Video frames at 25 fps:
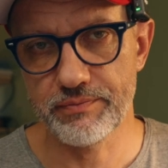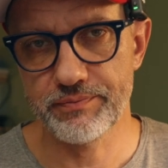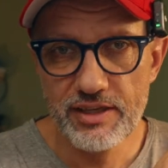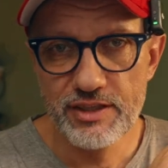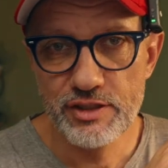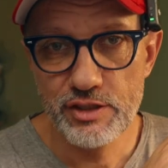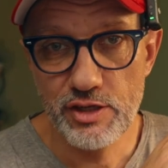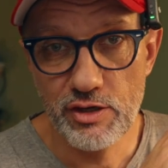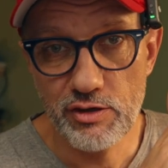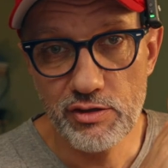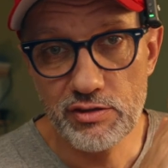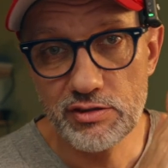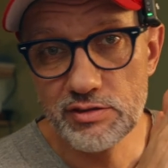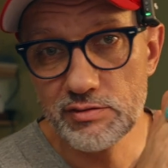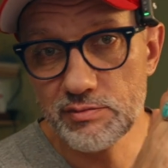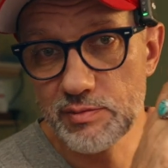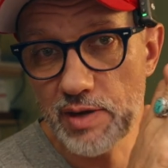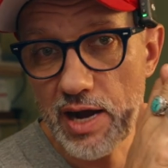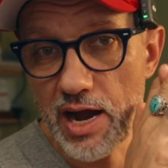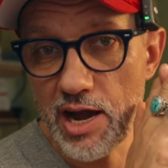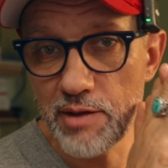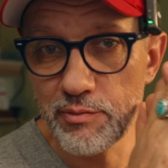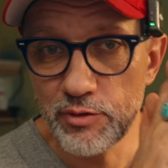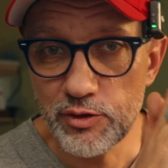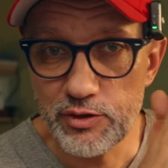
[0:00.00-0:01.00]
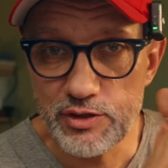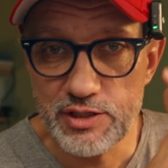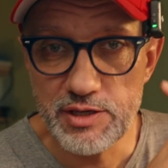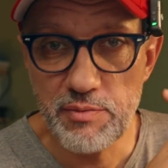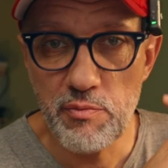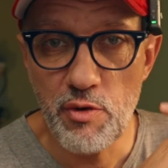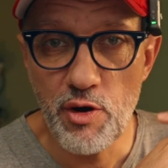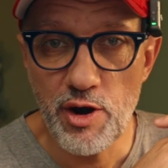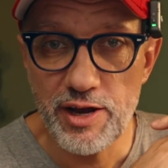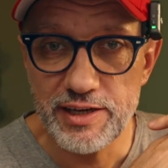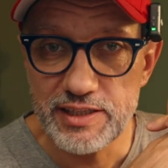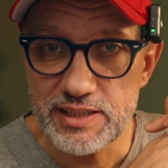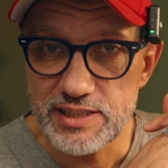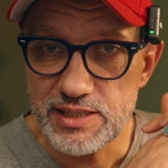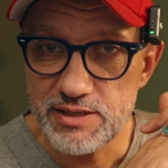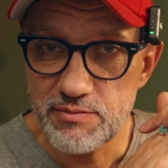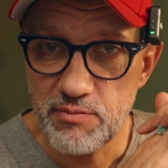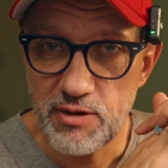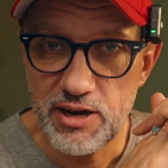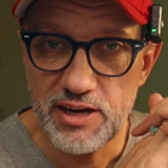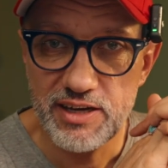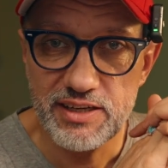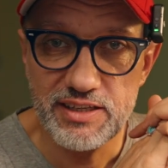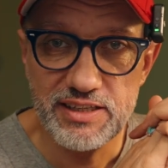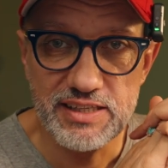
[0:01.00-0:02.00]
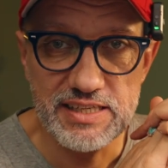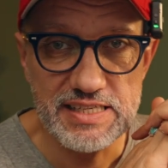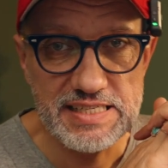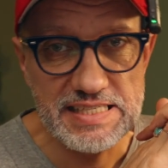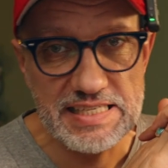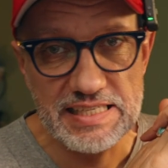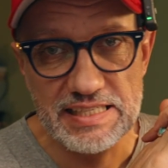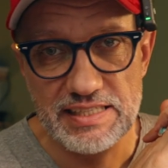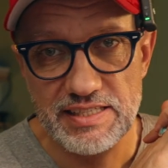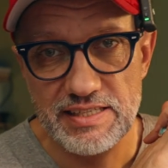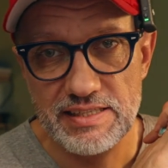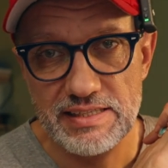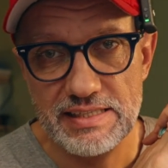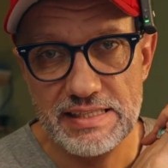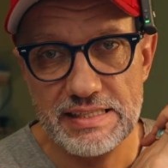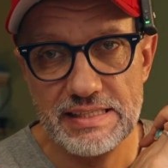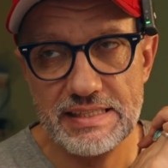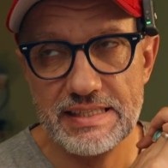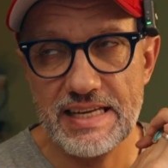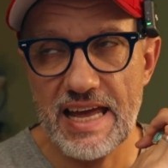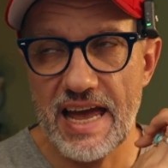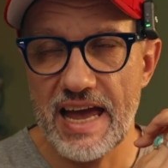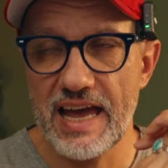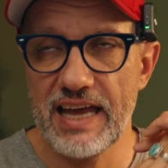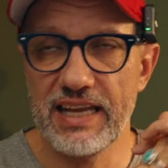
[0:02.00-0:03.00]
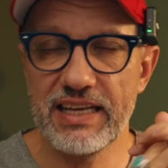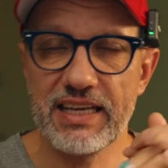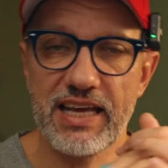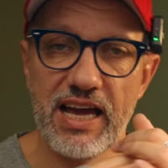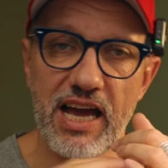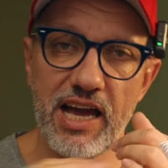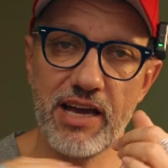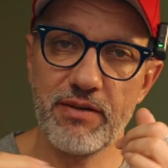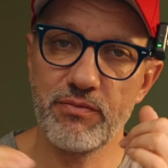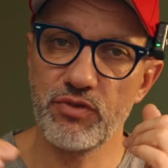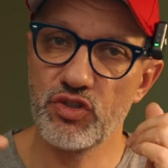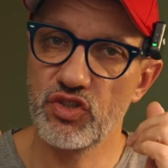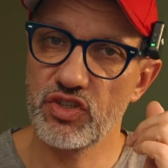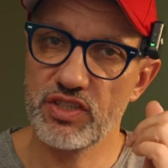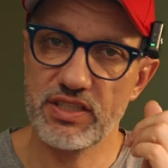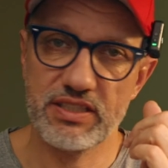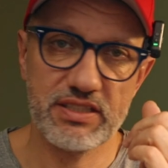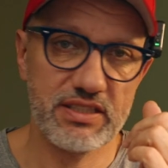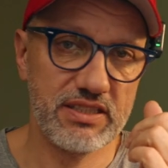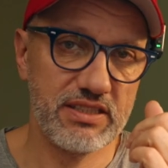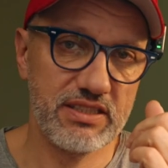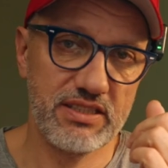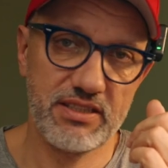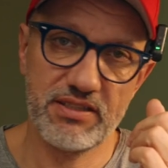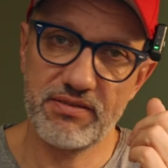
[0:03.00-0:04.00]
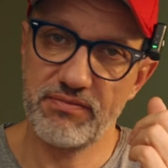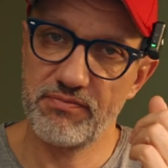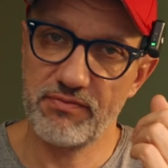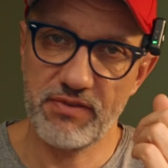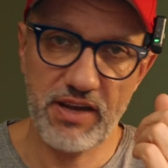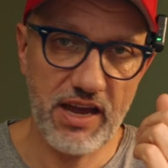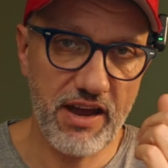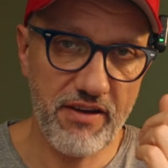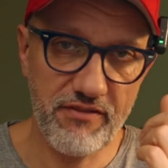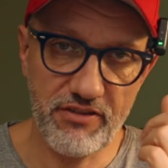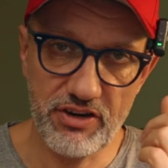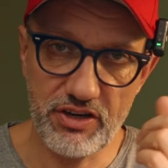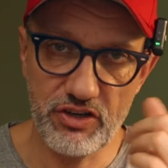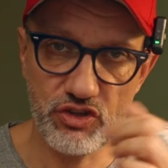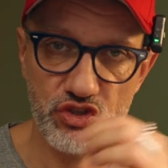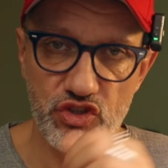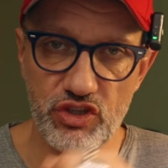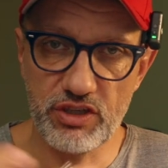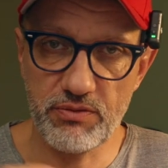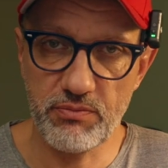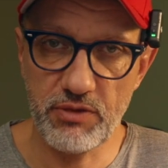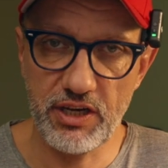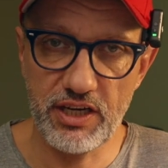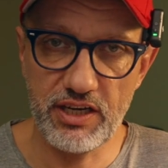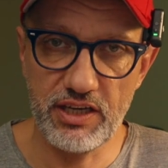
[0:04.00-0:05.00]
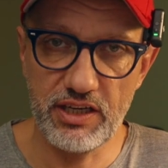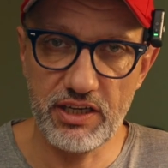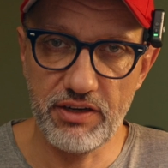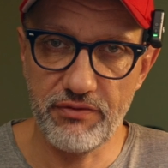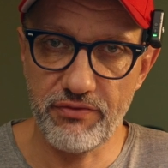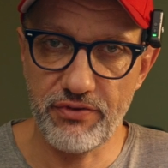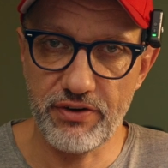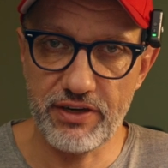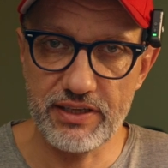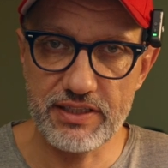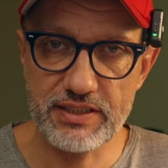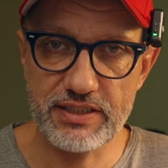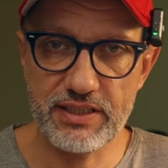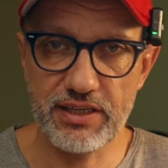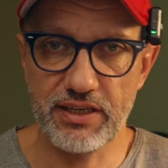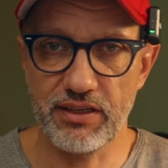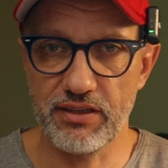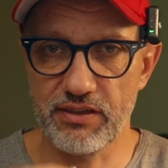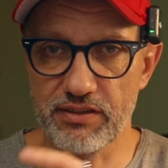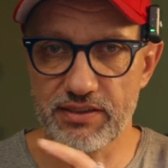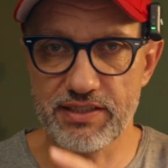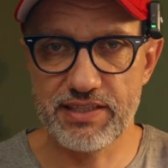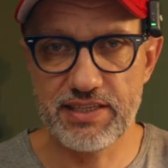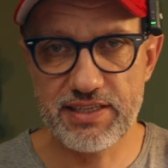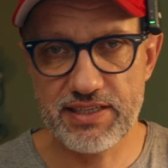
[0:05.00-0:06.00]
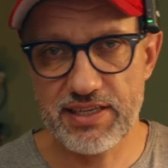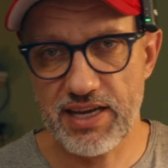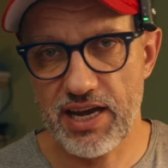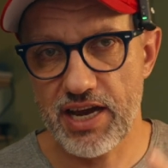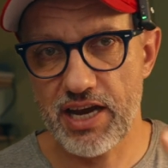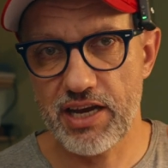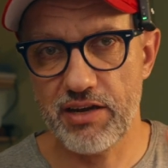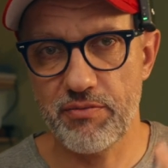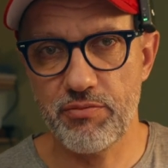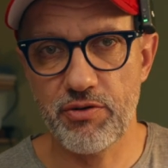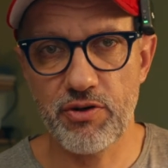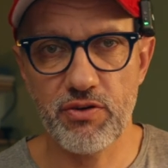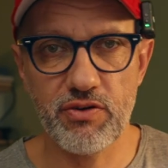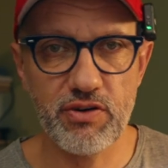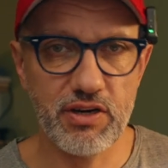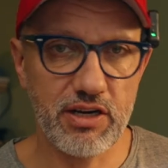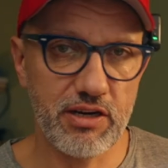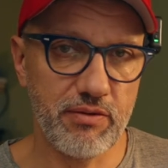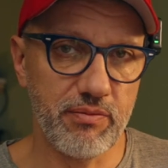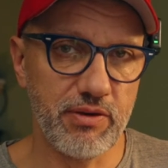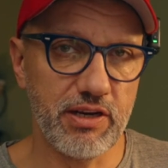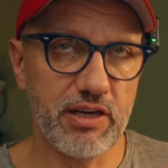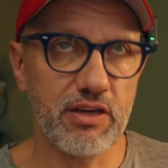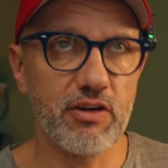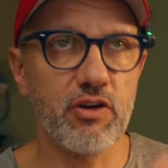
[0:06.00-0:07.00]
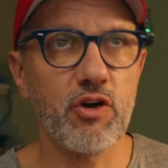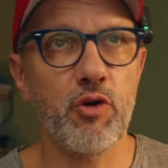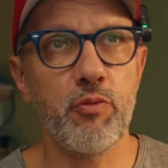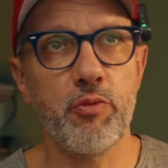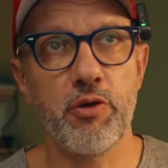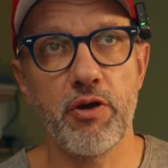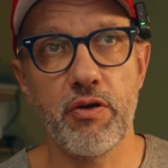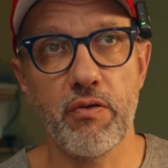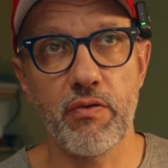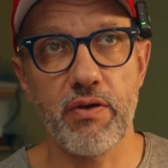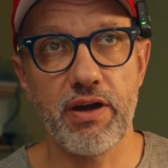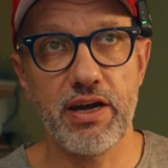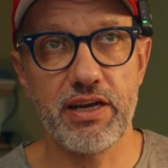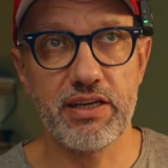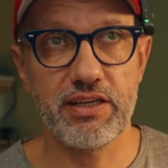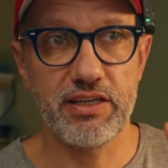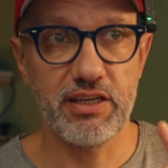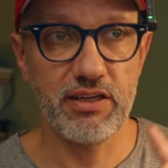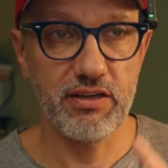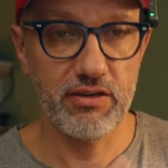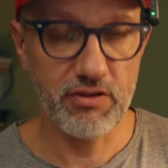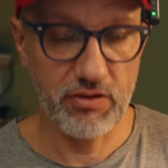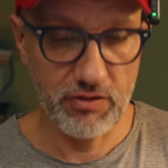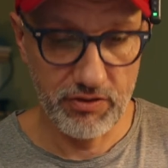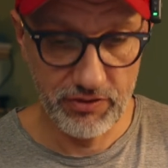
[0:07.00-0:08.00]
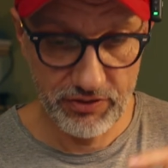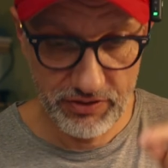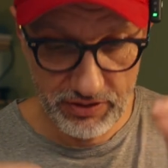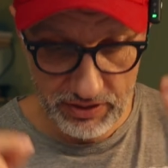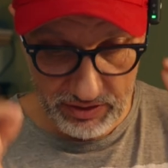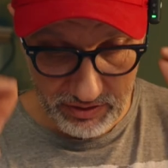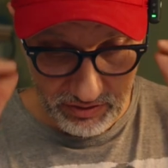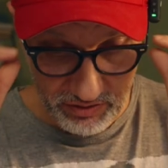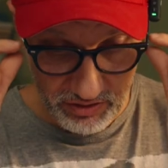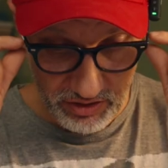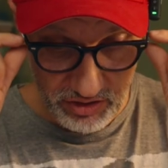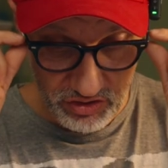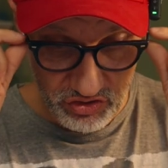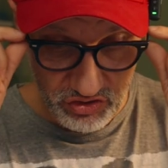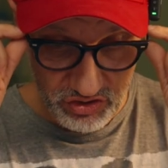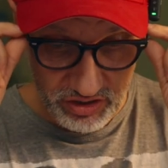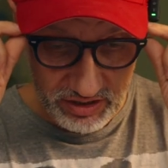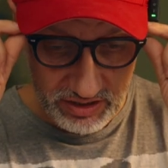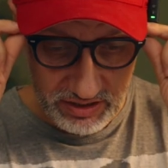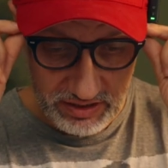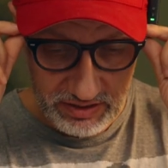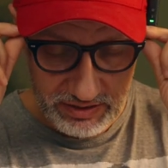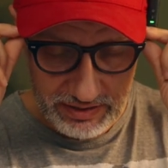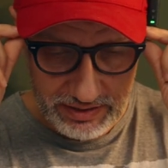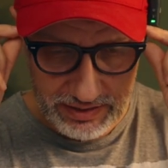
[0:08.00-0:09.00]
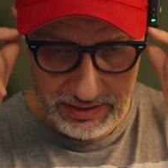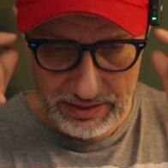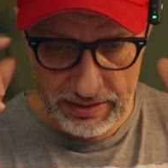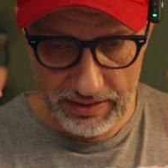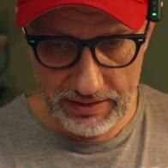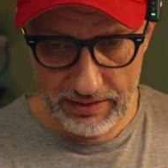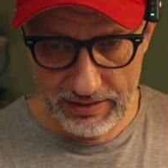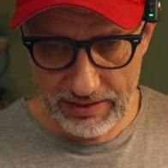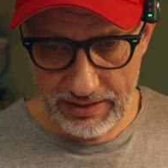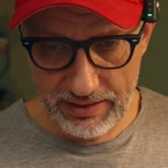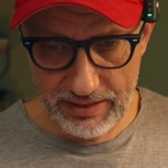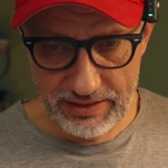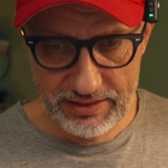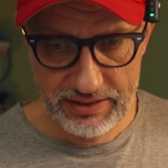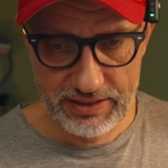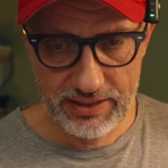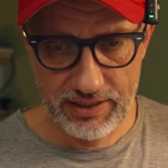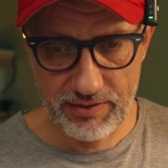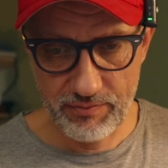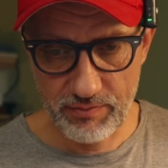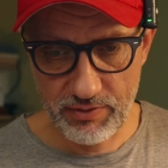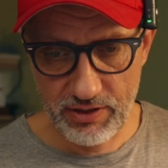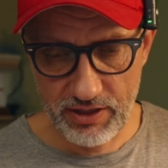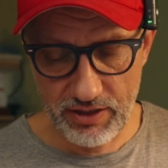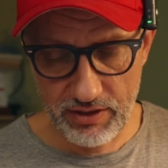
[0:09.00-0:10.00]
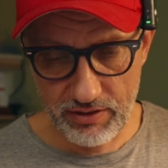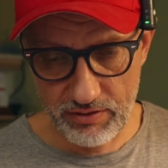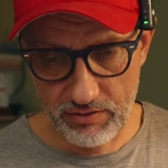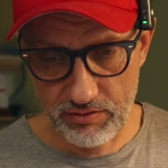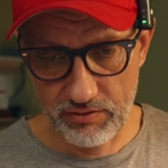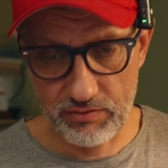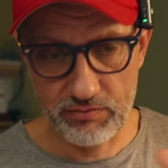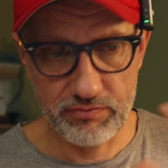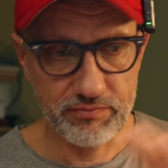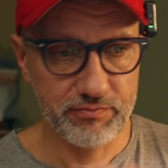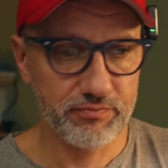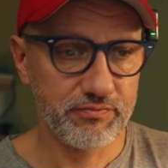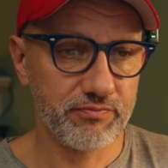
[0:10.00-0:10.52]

So I'm not the brightest mind in the internet, and I'm just average in many different skills. Design, programming, copywriting, content creation, and I somehow